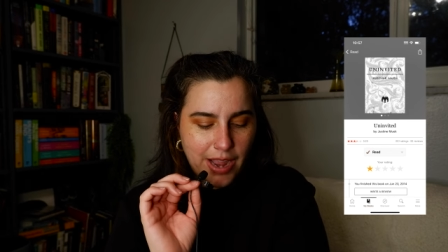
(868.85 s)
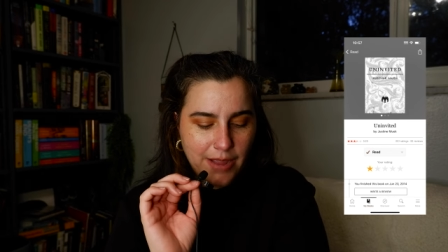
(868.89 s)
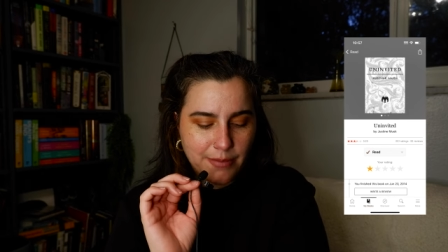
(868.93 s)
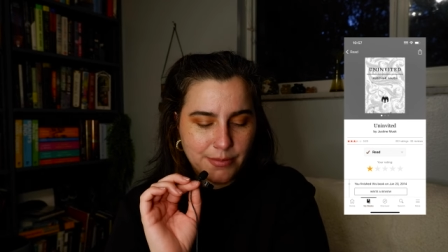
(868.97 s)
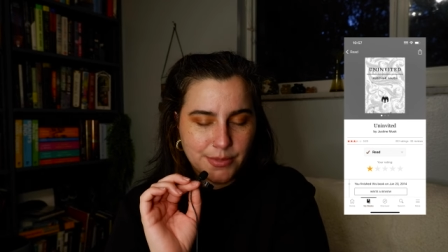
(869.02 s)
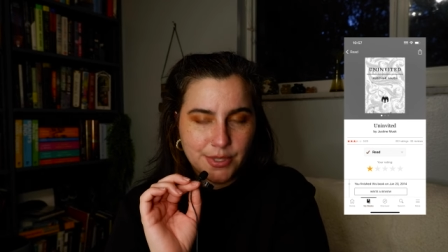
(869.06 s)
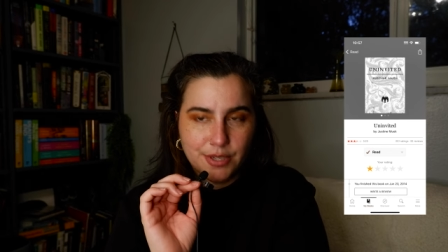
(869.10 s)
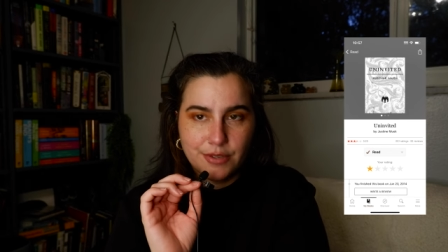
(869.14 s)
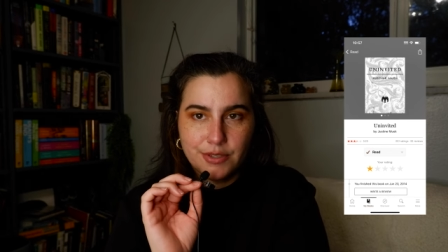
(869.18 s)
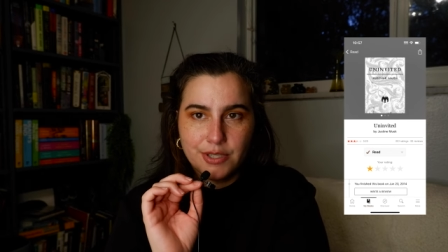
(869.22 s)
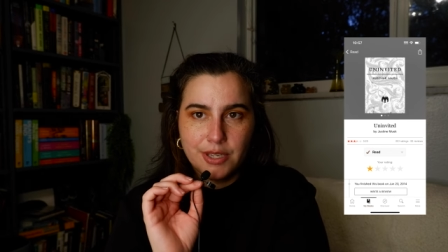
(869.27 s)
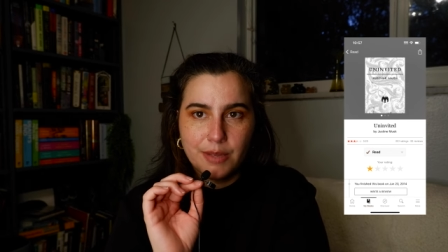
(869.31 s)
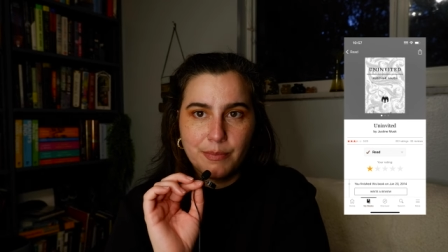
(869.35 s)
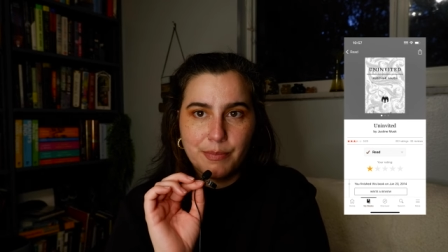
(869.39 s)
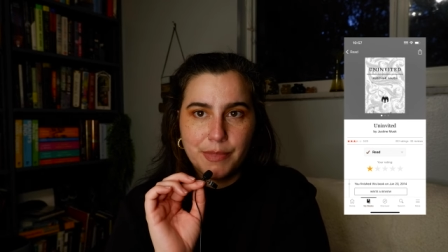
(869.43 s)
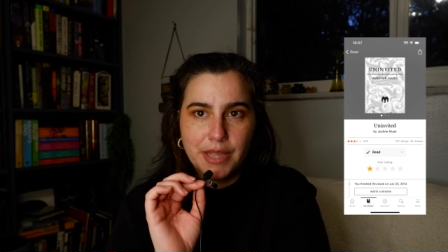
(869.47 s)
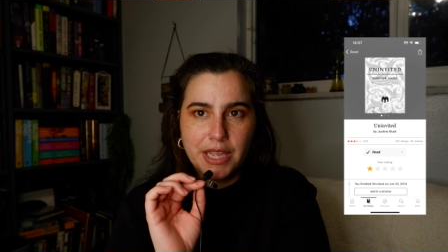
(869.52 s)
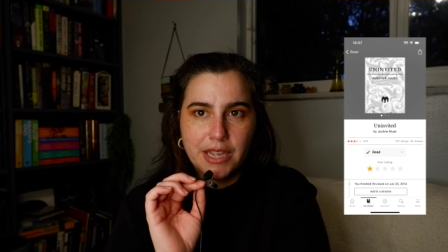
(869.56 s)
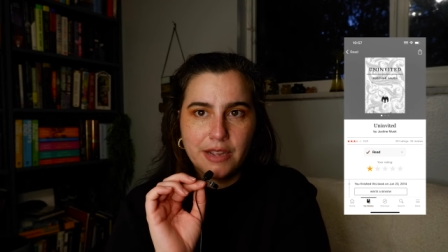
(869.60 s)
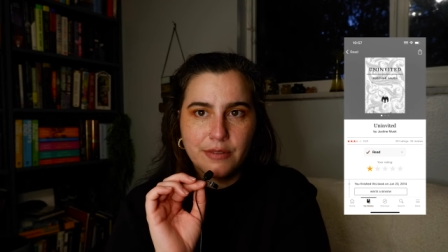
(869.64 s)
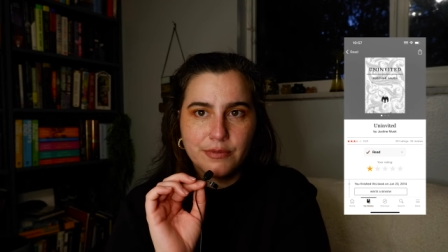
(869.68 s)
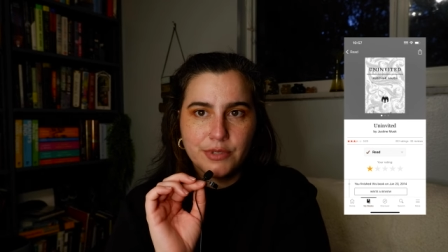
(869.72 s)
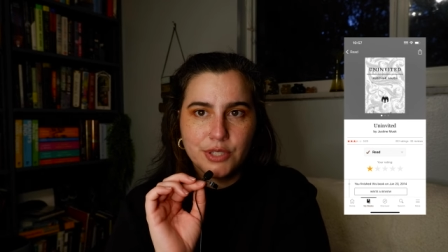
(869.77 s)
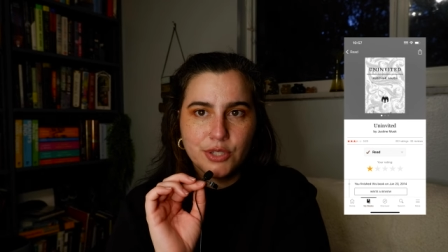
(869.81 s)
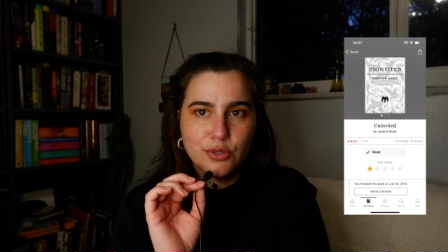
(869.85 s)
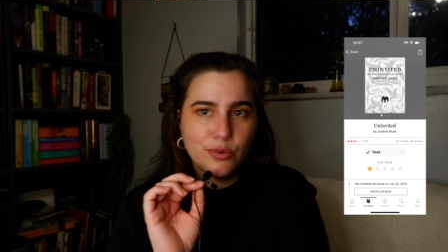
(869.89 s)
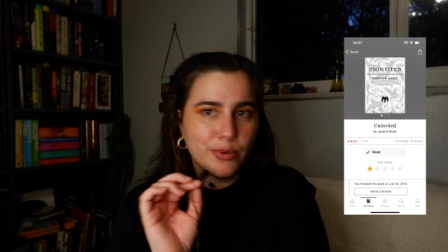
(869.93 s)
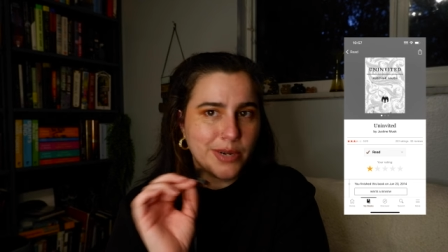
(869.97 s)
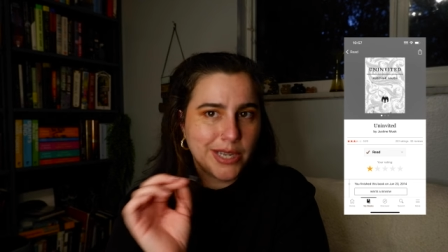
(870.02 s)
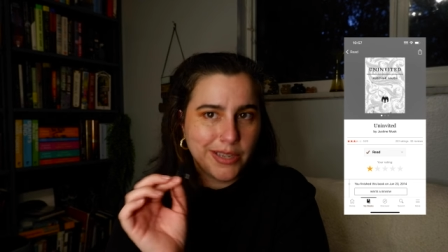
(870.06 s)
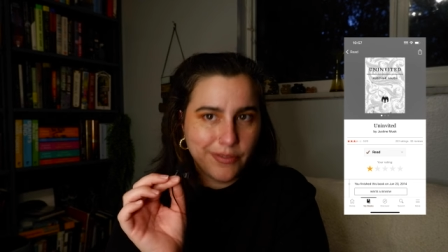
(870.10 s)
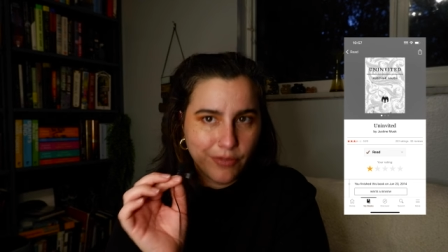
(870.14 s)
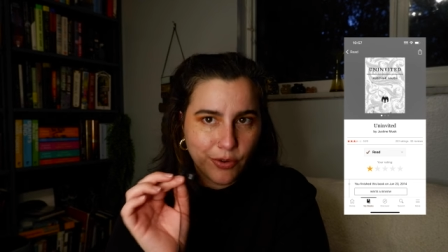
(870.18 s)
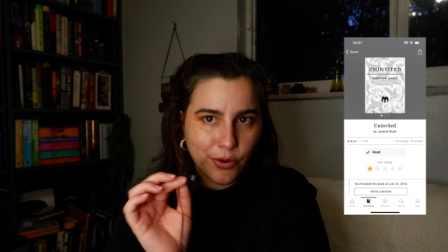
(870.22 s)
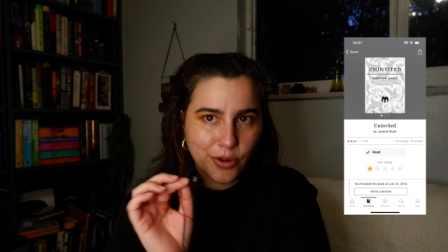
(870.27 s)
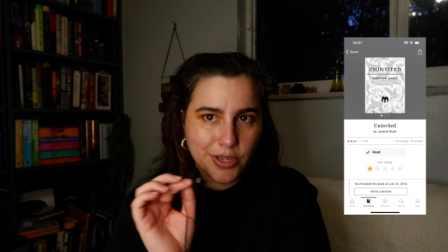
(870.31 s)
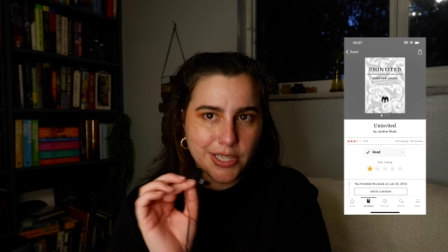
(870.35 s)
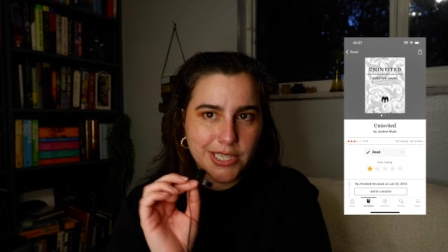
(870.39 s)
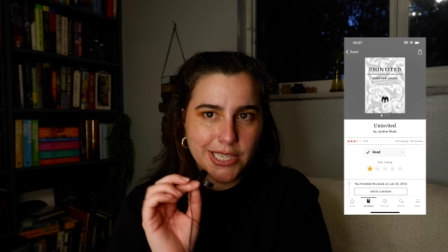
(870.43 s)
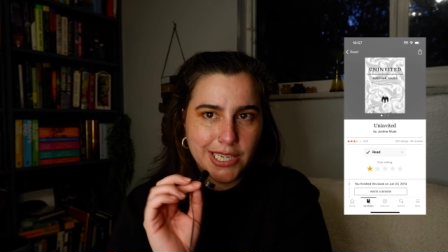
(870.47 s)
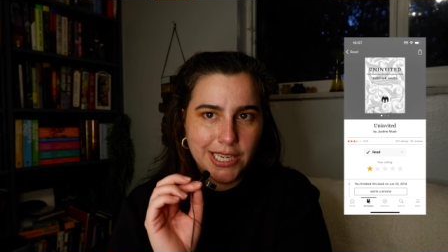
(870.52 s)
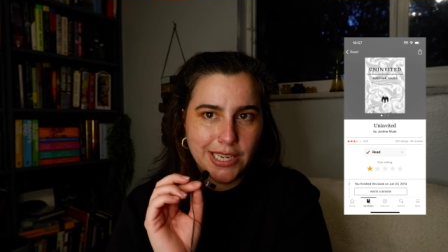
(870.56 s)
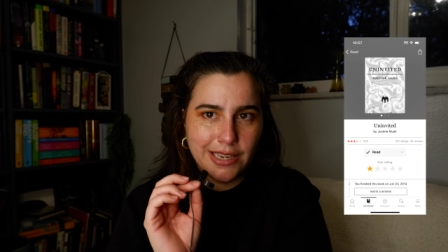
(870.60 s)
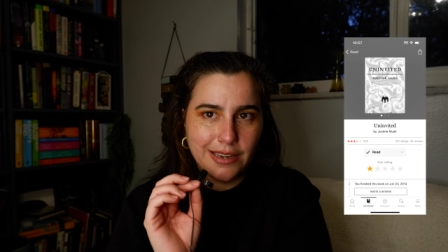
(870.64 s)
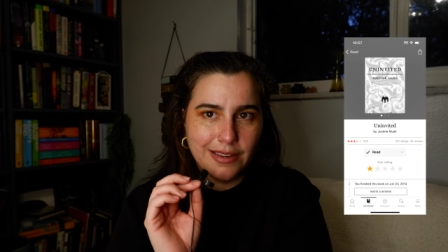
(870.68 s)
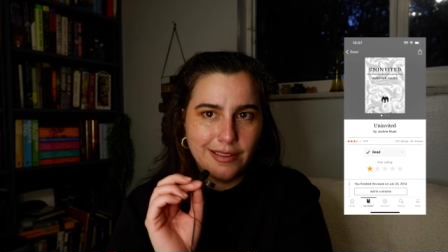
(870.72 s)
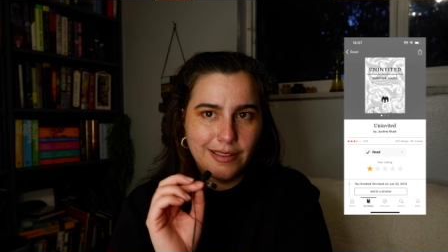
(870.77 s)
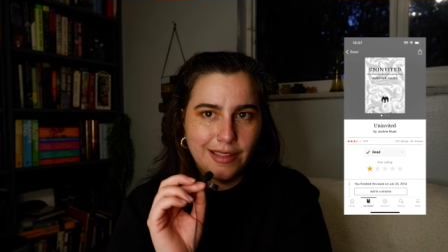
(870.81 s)
Games or something. It was
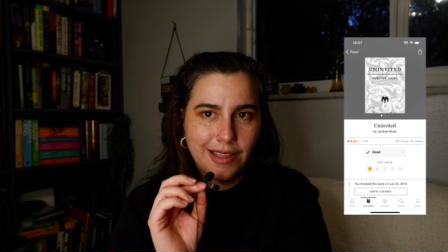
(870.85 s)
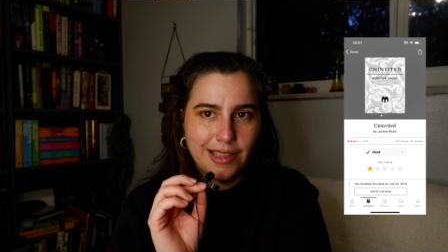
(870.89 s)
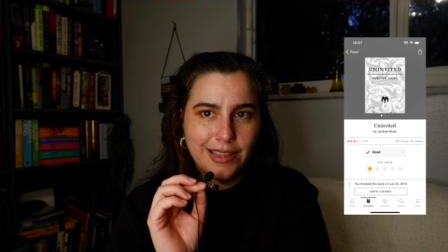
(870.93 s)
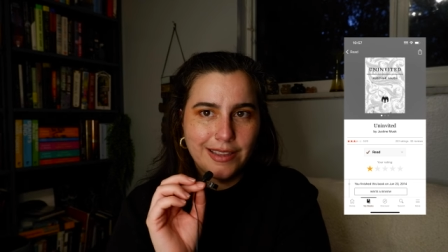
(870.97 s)
2014.